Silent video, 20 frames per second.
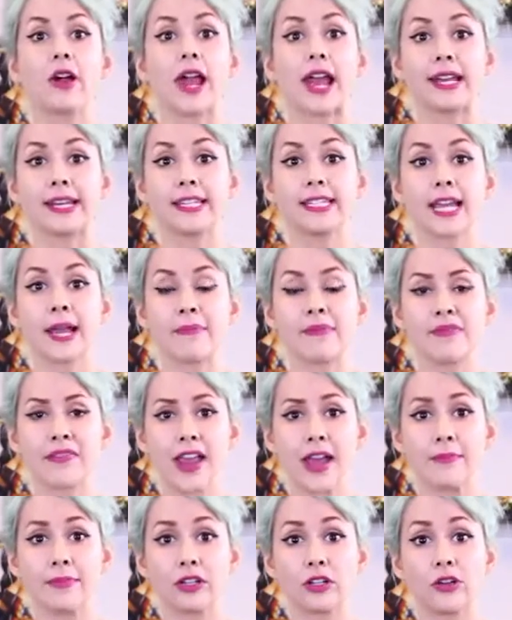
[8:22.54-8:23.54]
or any type of
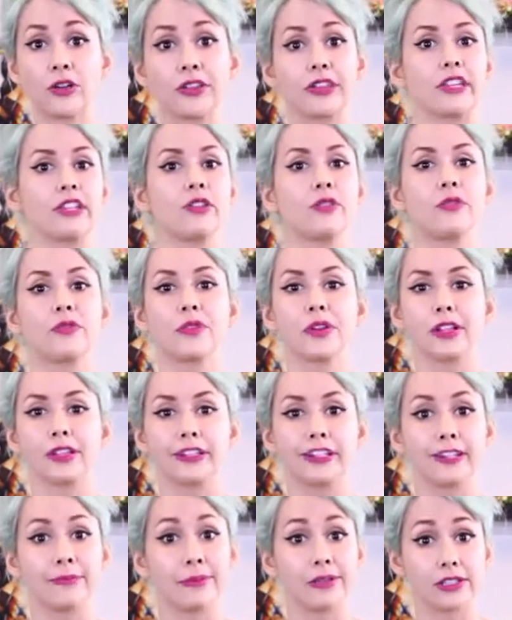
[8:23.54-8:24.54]
chemical that you feel a
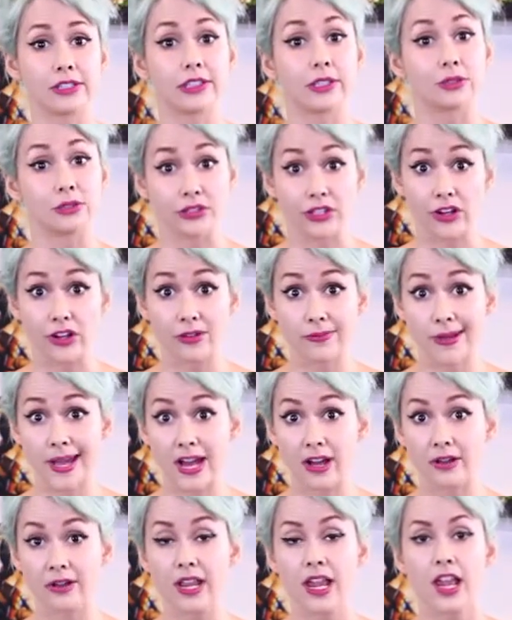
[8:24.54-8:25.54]
little bit so-so
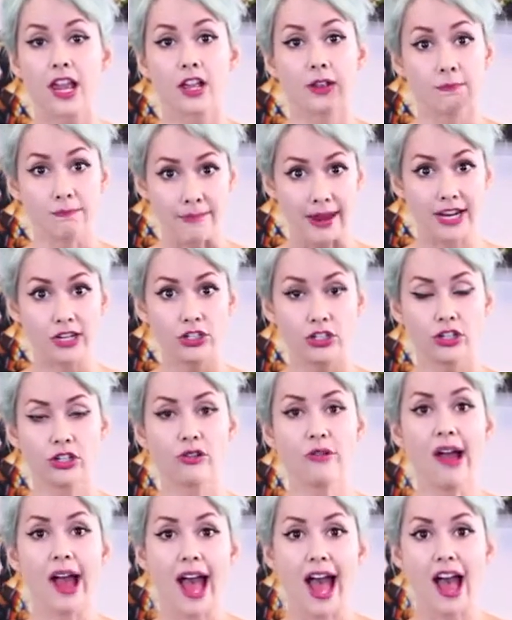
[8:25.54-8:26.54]
about, make sure
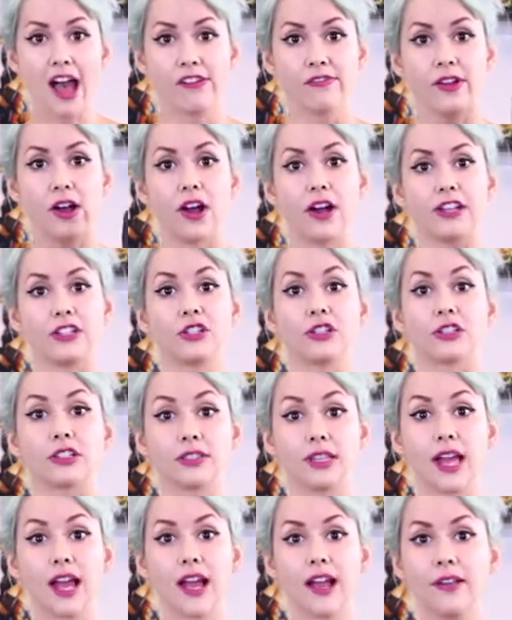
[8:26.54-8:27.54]
you have on your
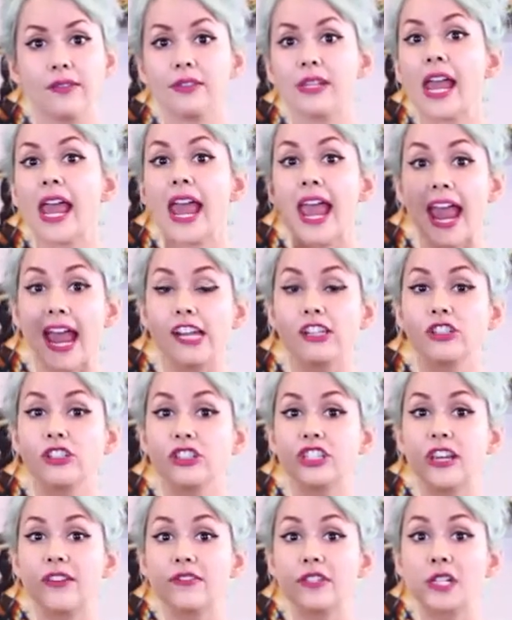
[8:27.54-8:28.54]
gloves and your
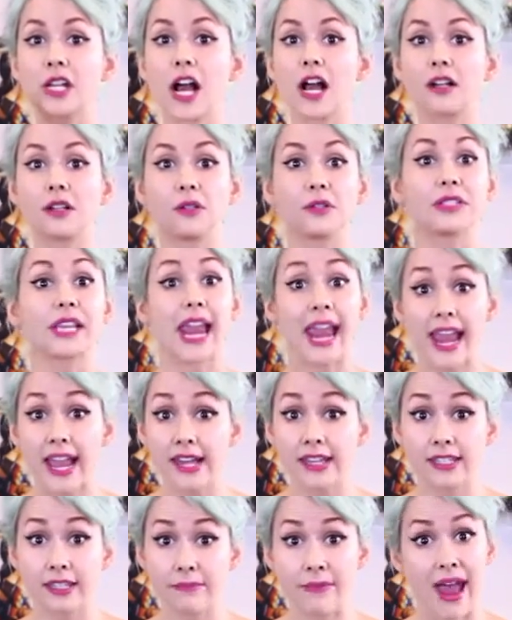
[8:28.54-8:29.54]
safety goggles
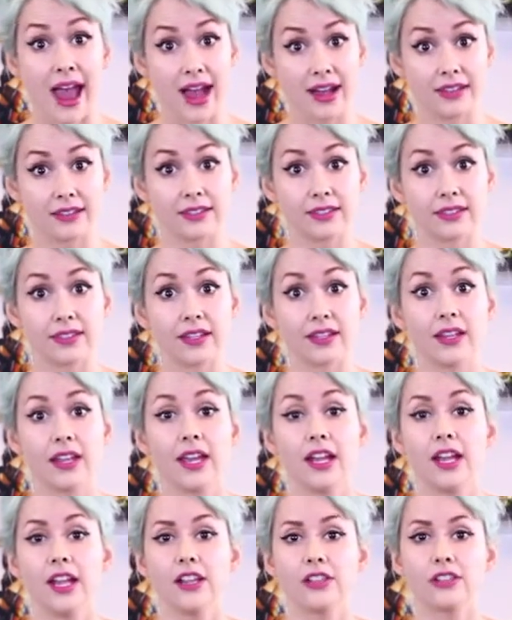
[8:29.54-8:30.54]
and a mask.
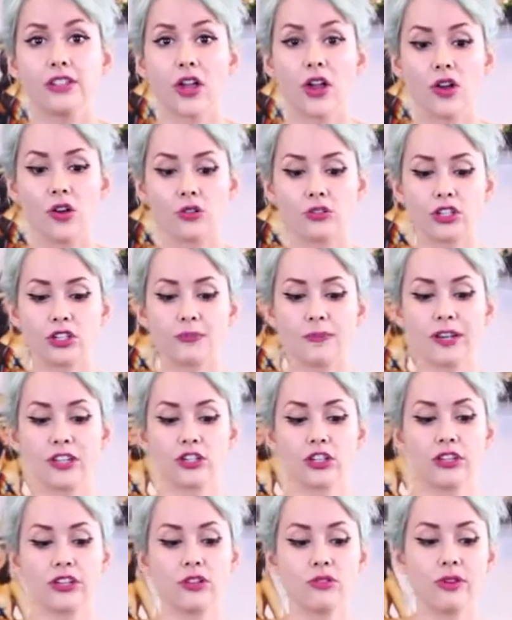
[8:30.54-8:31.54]
So just make
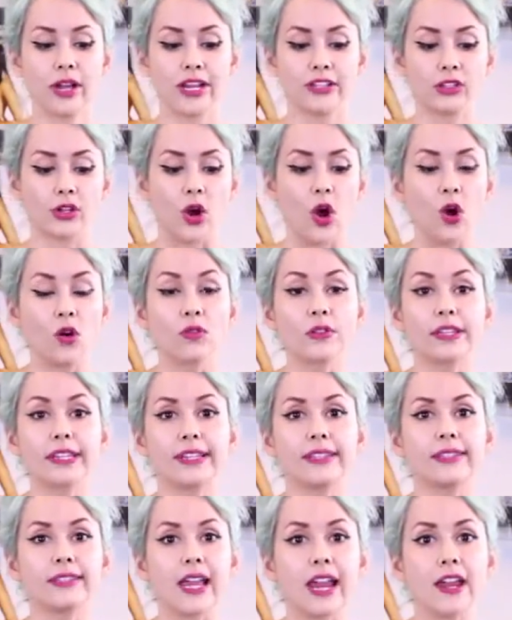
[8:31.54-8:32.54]
sure that you guys are
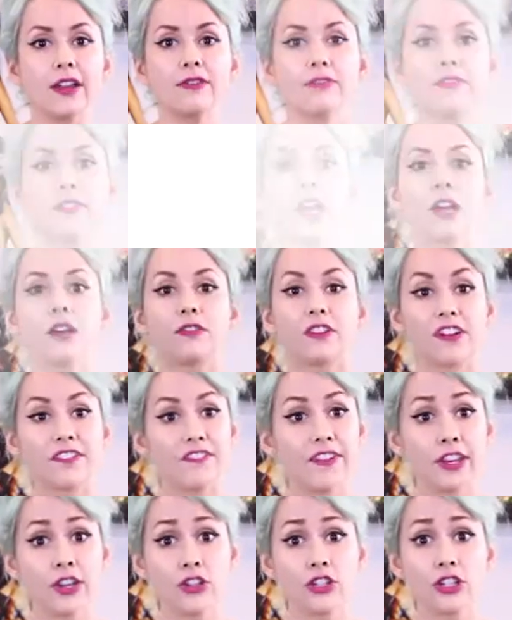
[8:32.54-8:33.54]
overly safe. For
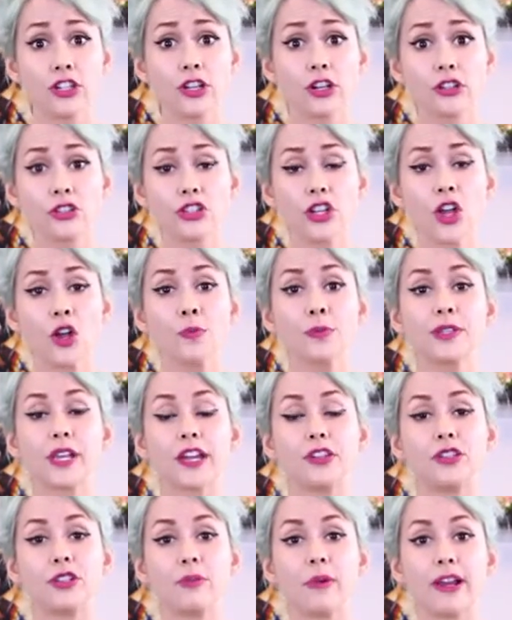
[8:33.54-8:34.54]
finishing our soaps,
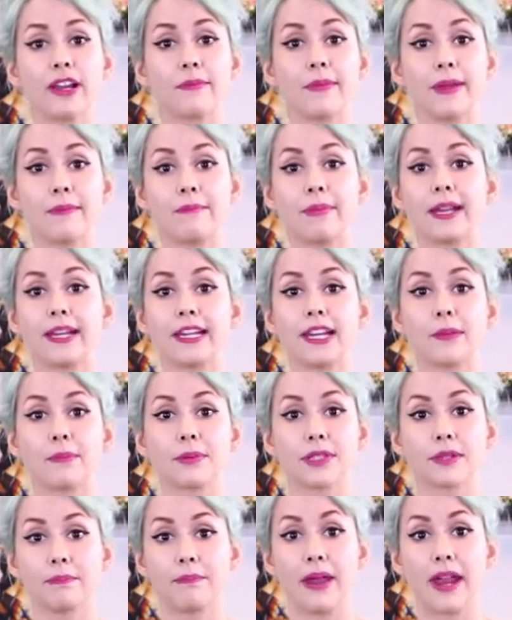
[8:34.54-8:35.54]
I do recommend picking up
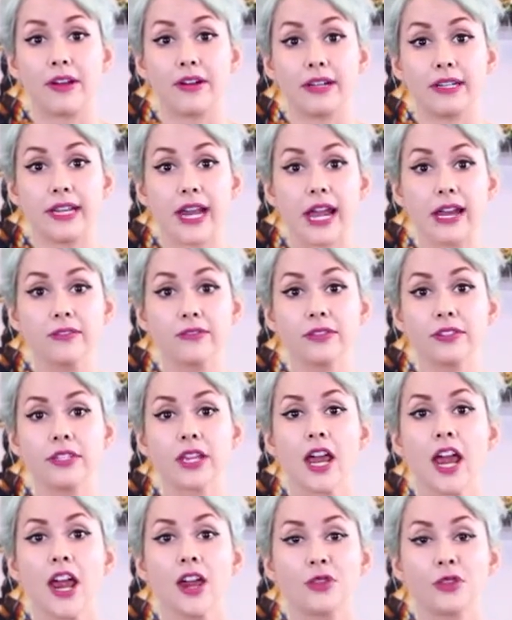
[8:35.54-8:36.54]
some paring knives.
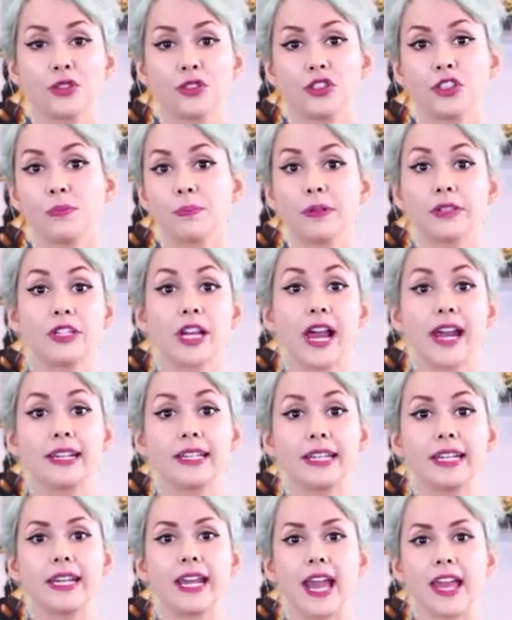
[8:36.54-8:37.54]
They're super
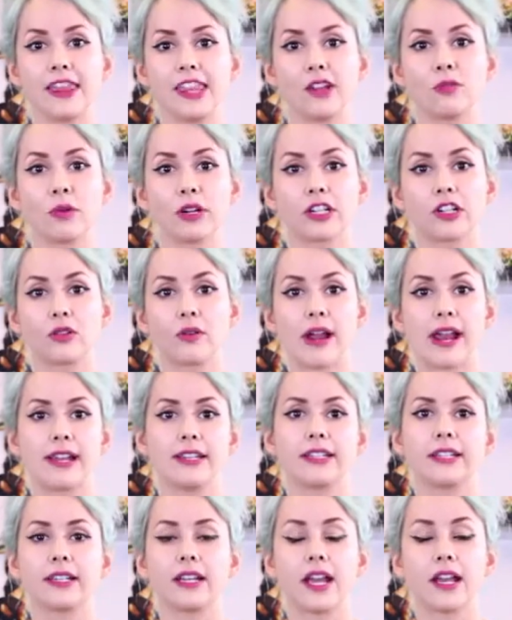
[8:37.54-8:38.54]
tiny and they work
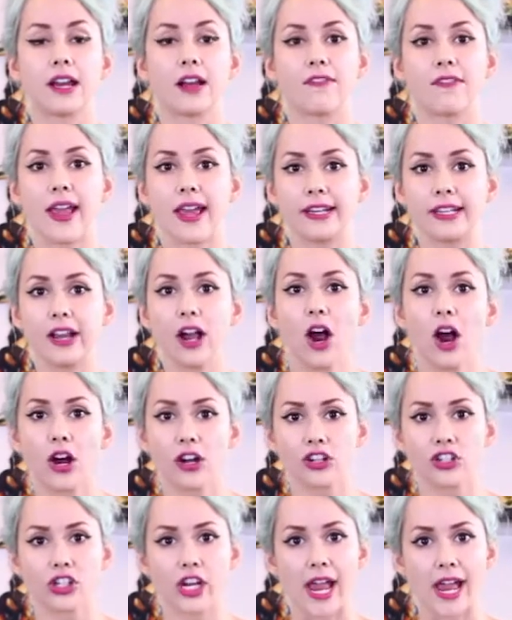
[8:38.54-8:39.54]
great to cut off any
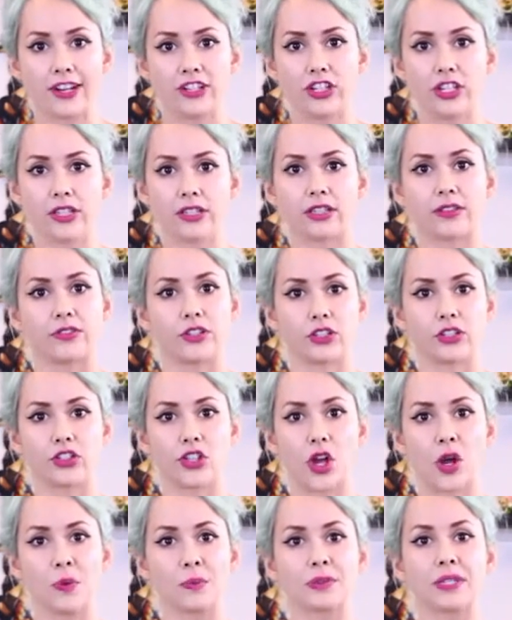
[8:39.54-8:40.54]
harsh edges of your
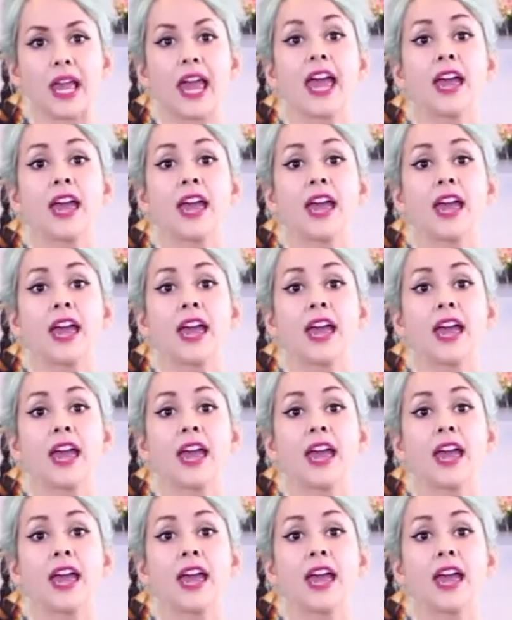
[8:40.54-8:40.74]
soaps,